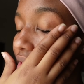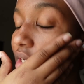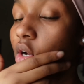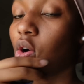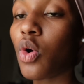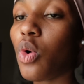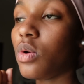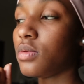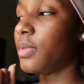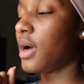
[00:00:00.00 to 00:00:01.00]
take a
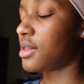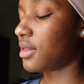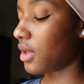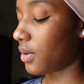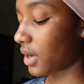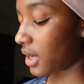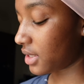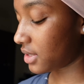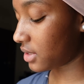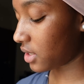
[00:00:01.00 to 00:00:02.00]
cold bath now,
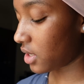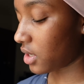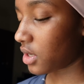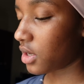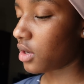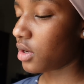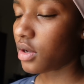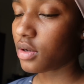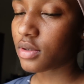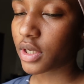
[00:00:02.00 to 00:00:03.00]
guys,
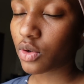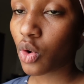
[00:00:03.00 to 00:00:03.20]
like